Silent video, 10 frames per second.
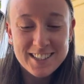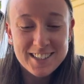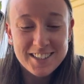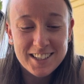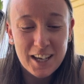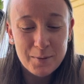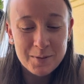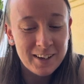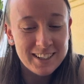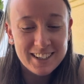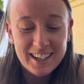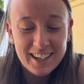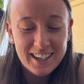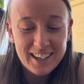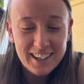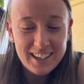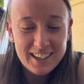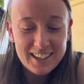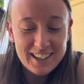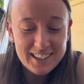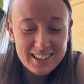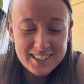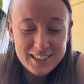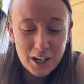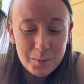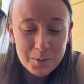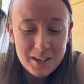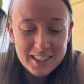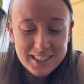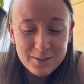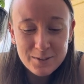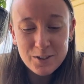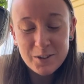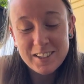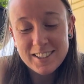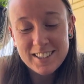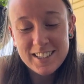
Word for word: It just came to mind it's time to make a different choice.